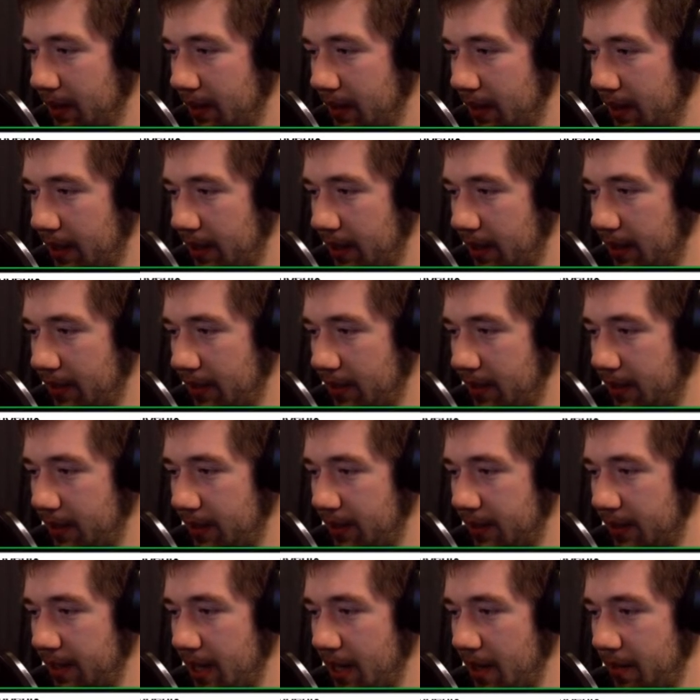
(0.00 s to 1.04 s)
Alright, so it's the
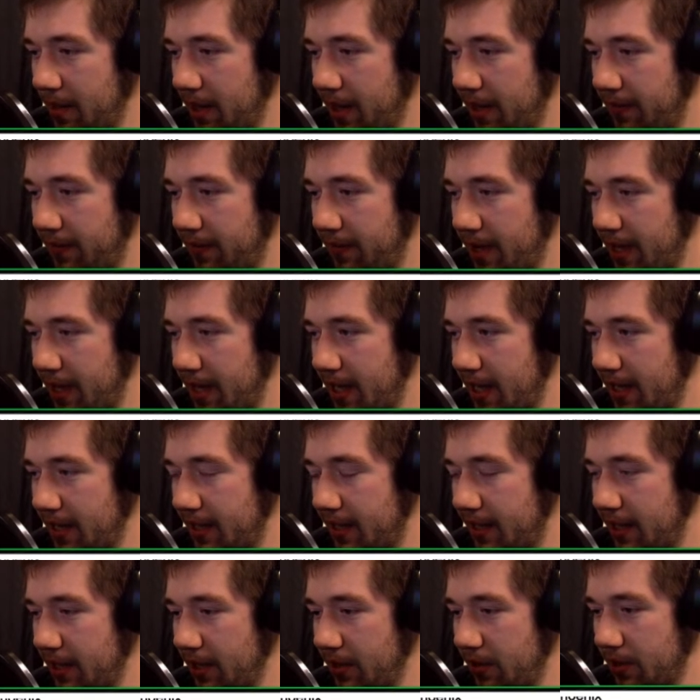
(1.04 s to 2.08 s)
standby
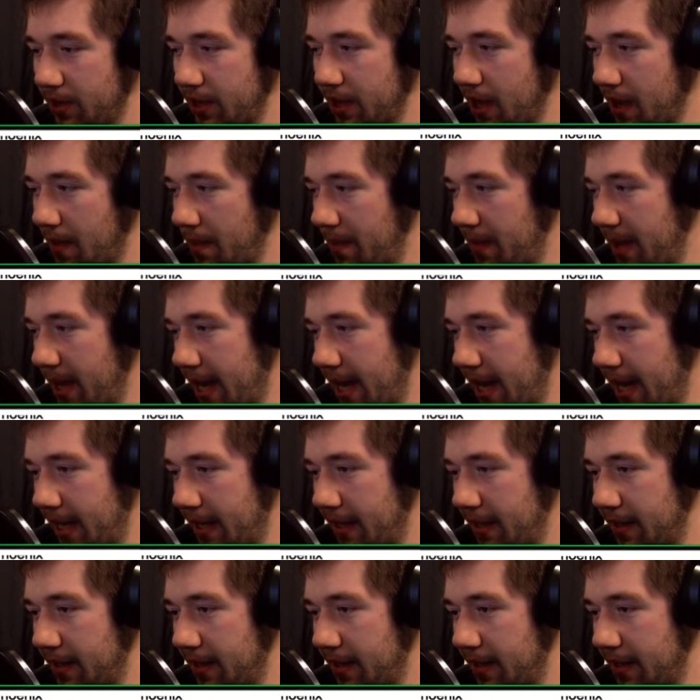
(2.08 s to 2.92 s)
phase. He'll come back.